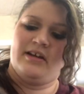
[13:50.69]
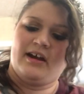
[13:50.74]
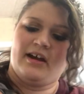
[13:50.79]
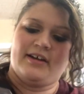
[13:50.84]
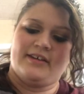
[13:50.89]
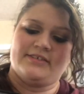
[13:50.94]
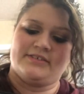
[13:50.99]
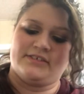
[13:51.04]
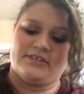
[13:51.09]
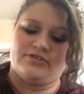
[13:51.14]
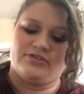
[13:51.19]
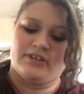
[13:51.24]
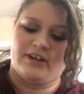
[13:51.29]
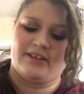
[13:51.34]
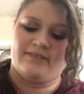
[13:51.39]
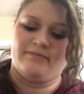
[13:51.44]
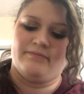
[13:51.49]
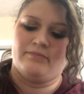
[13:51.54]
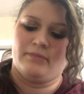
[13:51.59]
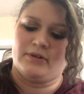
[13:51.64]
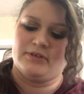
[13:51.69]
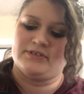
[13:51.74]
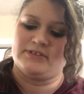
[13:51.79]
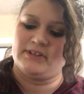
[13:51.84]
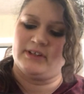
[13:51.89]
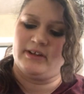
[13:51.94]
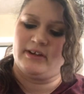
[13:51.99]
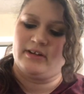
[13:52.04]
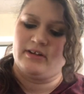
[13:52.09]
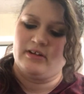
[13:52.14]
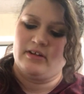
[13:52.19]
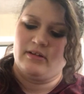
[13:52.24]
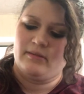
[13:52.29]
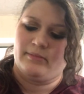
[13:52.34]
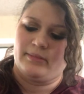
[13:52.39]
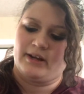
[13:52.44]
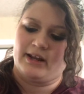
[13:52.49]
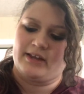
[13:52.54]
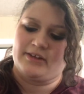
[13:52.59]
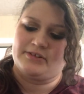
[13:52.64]
I use this shade mostly,
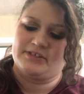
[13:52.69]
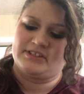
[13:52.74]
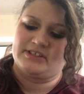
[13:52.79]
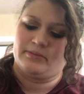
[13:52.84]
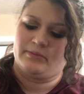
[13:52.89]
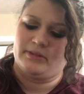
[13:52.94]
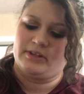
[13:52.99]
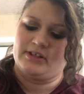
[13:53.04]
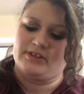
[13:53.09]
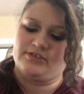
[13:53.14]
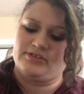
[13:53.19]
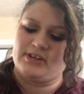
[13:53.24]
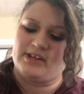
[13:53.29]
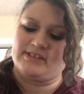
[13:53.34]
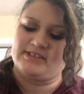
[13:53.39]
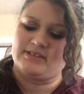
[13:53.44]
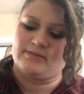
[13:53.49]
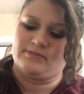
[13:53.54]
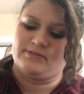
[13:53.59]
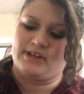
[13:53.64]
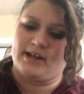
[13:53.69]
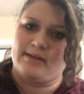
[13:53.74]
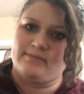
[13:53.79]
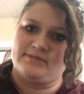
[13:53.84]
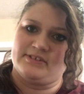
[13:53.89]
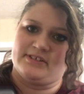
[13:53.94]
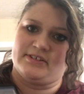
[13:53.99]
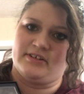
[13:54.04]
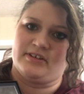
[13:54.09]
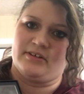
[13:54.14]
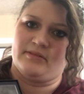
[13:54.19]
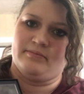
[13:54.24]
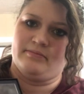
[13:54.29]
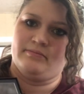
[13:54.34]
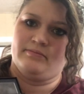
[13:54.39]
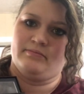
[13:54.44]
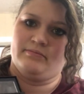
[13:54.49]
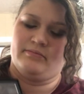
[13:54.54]
but I use some of these shades sometimes to,